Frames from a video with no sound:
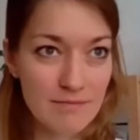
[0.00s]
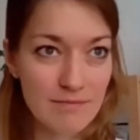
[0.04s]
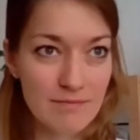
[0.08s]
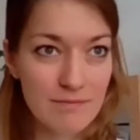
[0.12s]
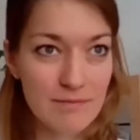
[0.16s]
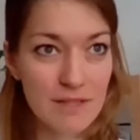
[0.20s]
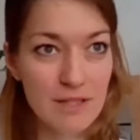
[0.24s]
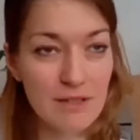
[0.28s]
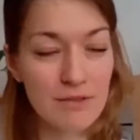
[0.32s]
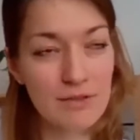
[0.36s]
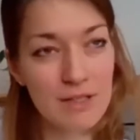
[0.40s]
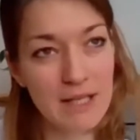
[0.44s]

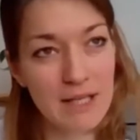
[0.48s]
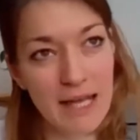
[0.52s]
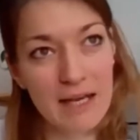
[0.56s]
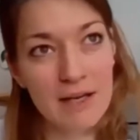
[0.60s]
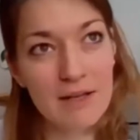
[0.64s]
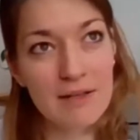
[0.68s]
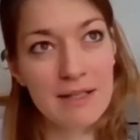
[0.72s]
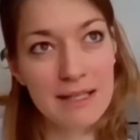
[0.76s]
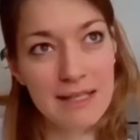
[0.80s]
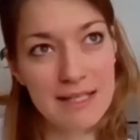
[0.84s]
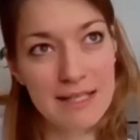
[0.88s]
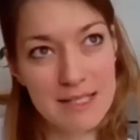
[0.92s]
you
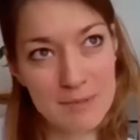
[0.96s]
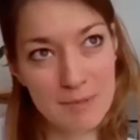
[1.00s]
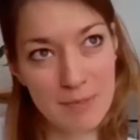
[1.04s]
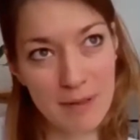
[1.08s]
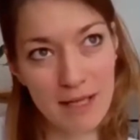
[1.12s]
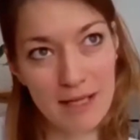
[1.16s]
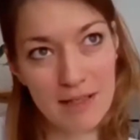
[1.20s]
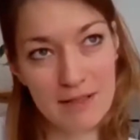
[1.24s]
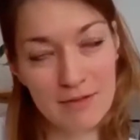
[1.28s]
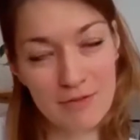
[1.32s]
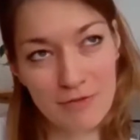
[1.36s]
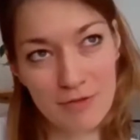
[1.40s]
cannot
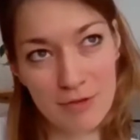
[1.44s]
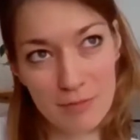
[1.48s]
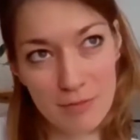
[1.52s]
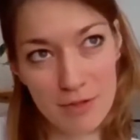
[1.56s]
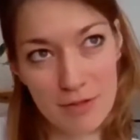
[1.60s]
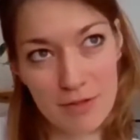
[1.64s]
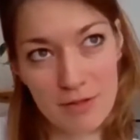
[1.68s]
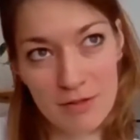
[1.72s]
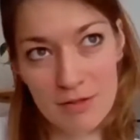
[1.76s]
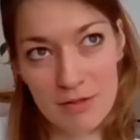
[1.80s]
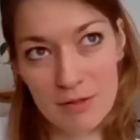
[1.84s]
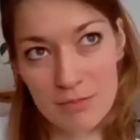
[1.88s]
expect from a
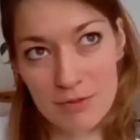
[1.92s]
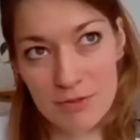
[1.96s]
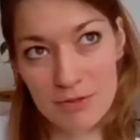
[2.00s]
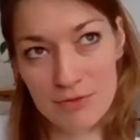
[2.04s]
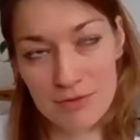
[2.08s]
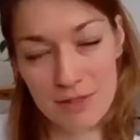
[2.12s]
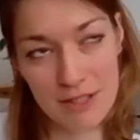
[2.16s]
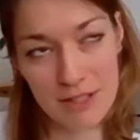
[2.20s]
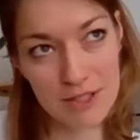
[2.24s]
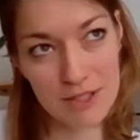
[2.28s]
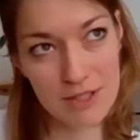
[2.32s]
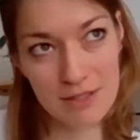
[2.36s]

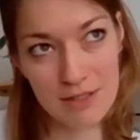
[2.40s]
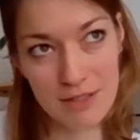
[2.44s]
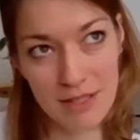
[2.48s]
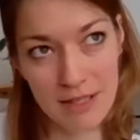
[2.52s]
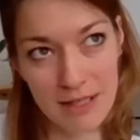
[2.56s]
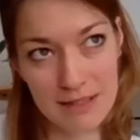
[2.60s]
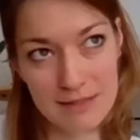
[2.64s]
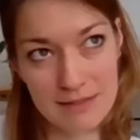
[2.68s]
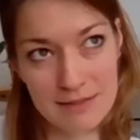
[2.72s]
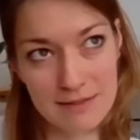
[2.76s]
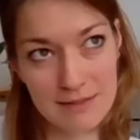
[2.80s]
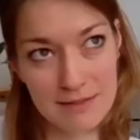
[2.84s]
collaboration
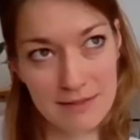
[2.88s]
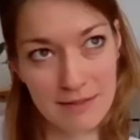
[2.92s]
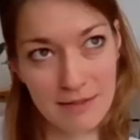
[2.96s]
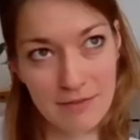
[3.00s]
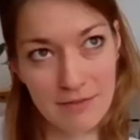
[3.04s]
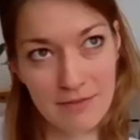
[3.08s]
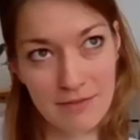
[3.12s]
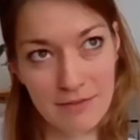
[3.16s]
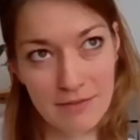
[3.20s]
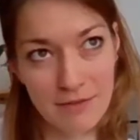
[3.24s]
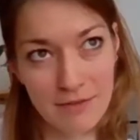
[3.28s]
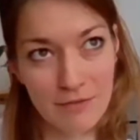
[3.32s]
that
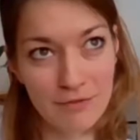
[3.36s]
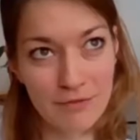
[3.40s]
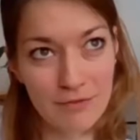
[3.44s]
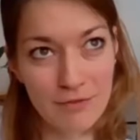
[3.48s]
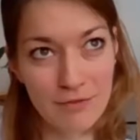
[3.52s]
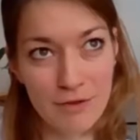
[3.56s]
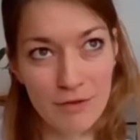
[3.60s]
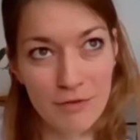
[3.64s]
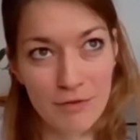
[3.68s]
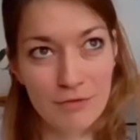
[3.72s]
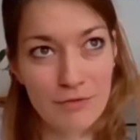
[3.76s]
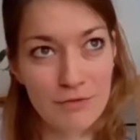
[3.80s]

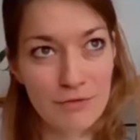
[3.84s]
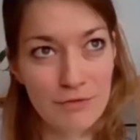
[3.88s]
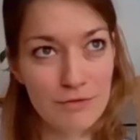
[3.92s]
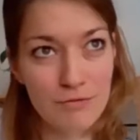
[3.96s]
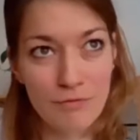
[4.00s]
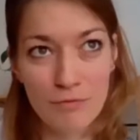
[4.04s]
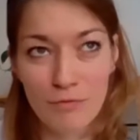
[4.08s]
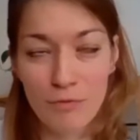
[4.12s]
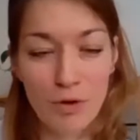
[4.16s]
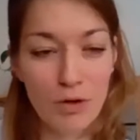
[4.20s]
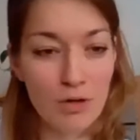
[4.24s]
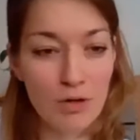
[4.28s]
the
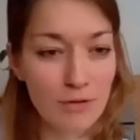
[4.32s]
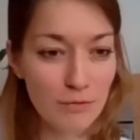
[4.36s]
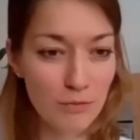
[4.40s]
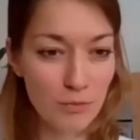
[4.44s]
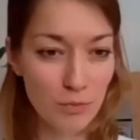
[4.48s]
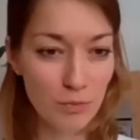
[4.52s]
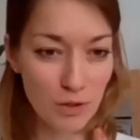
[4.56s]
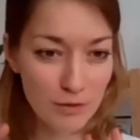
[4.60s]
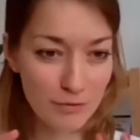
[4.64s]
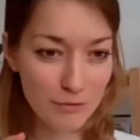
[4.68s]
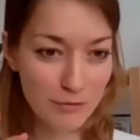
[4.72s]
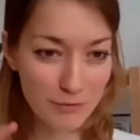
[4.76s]

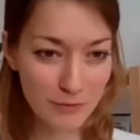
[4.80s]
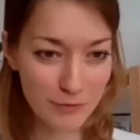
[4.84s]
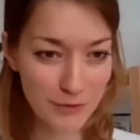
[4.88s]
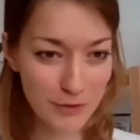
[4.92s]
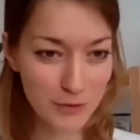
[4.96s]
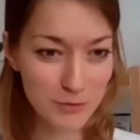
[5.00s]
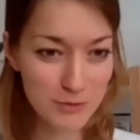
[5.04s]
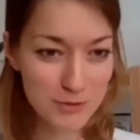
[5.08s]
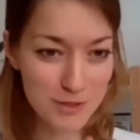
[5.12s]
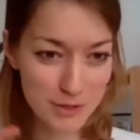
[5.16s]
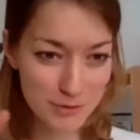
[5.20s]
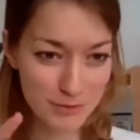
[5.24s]
world
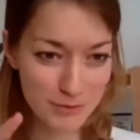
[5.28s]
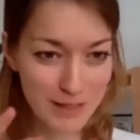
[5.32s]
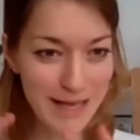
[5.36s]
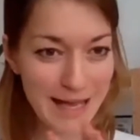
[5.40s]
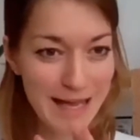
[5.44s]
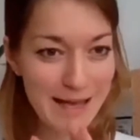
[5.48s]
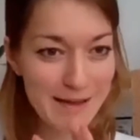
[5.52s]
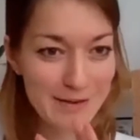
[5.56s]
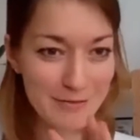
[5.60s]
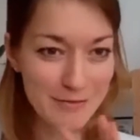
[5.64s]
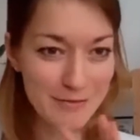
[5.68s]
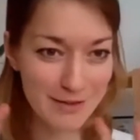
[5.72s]
views you
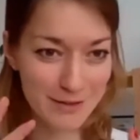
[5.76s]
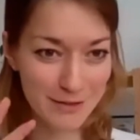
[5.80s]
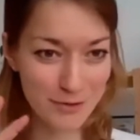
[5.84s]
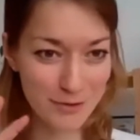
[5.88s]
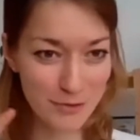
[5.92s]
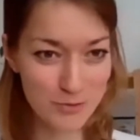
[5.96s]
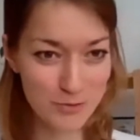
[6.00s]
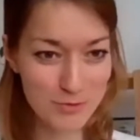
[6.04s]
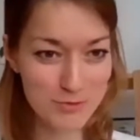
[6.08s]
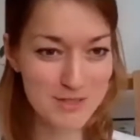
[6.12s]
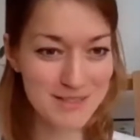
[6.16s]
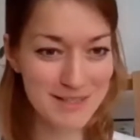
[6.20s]
have in
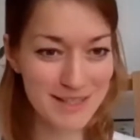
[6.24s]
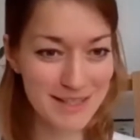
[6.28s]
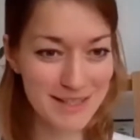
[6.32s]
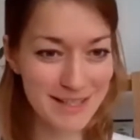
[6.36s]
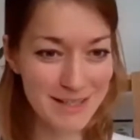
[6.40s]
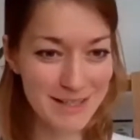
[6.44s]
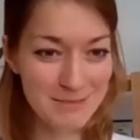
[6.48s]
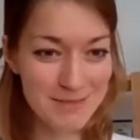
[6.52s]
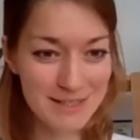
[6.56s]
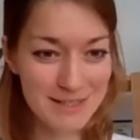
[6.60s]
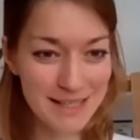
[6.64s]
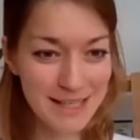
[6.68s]
those
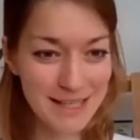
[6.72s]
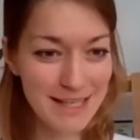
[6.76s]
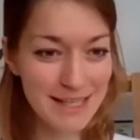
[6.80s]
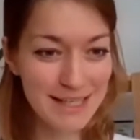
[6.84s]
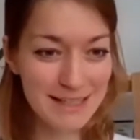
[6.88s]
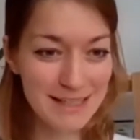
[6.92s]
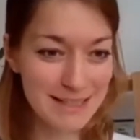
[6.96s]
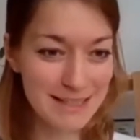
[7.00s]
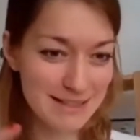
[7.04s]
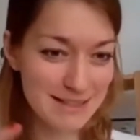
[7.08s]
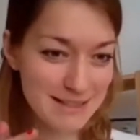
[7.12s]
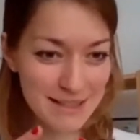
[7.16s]
teams,
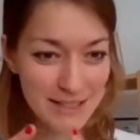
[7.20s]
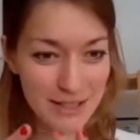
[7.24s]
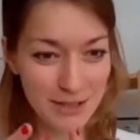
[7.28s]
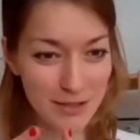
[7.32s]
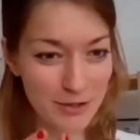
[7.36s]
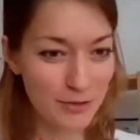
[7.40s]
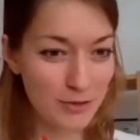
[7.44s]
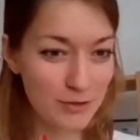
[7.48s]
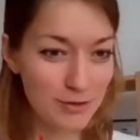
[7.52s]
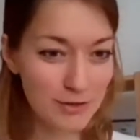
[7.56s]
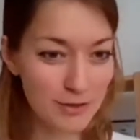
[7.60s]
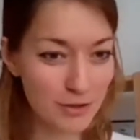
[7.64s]
that they are
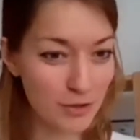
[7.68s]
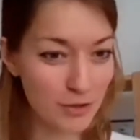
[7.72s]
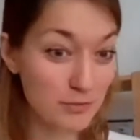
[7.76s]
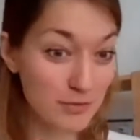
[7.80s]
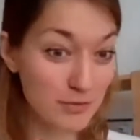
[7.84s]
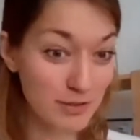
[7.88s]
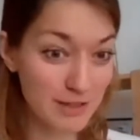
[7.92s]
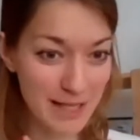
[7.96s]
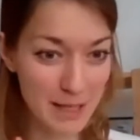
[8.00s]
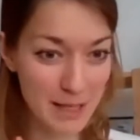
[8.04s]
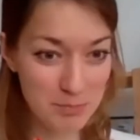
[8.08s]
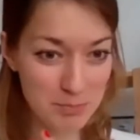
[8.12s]
all
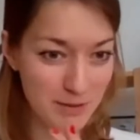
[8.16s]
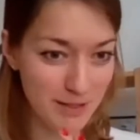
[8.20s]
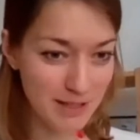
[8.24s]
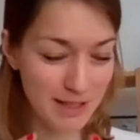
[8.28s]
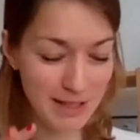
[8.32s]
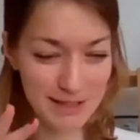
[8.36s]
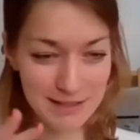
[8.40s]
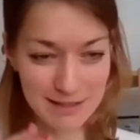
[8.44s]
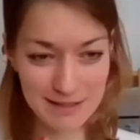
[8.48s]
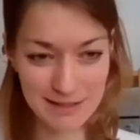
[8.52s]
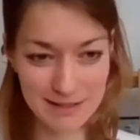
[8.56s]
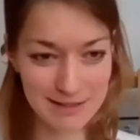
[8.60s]
overlapping
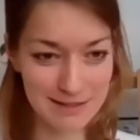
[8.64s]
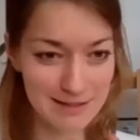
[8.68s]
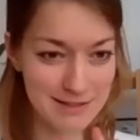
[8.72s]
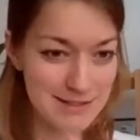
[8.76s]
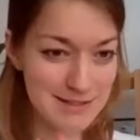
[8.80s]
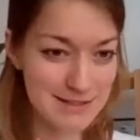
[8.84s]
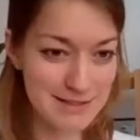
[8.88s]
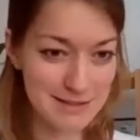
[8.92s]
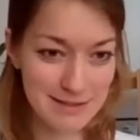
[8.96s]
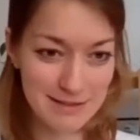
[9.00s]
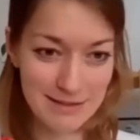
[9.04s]
and that it's